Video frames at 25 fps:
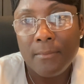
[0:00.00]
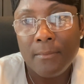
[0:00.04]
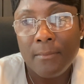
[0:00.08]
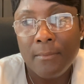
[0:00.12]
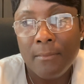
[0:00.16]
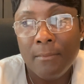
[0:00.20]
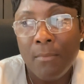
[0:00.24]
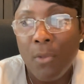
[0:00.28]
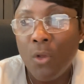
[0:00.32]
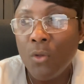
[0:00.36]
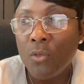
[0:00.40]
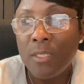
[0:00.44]

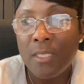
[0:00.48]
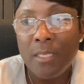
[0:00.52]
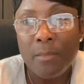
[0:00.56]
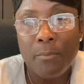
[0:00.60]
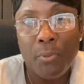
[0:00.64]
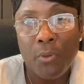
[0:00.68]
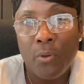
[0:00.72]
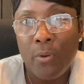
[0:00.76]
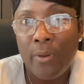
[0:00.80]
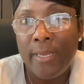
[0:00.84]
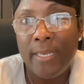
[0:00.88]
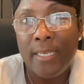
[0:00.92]
Most
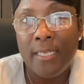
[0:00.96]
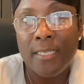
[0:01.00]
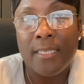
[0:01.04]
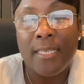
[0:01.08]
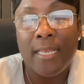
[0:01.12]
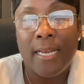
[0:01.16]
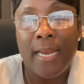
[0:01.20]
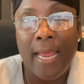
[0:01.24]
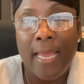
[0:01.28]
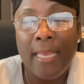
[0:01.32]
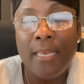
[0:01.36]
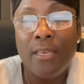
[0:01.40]
employees
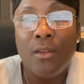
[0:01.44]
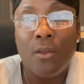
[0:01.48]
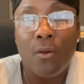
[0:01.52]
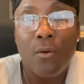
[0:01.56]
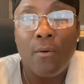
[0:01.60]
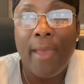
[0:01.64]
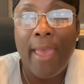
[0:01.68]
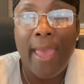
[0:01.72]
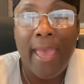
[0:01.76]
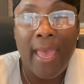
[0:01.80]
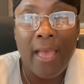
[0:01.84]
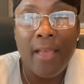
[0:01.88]
that I know
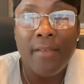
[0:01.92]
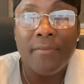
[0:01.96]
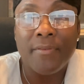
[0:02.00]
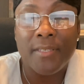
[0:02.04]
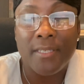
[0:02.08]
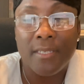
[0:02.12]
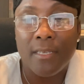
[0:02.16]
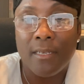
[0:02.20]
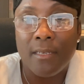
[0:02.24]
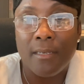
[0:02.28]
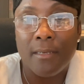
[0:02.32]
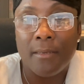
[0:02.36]
have
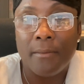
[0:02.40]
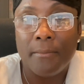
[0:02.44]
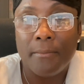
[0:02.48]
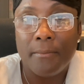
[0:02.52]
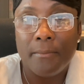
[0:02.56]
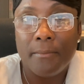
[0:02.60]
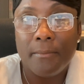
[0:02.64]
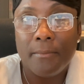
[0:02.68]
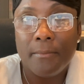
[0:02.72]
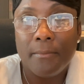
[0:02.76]
some.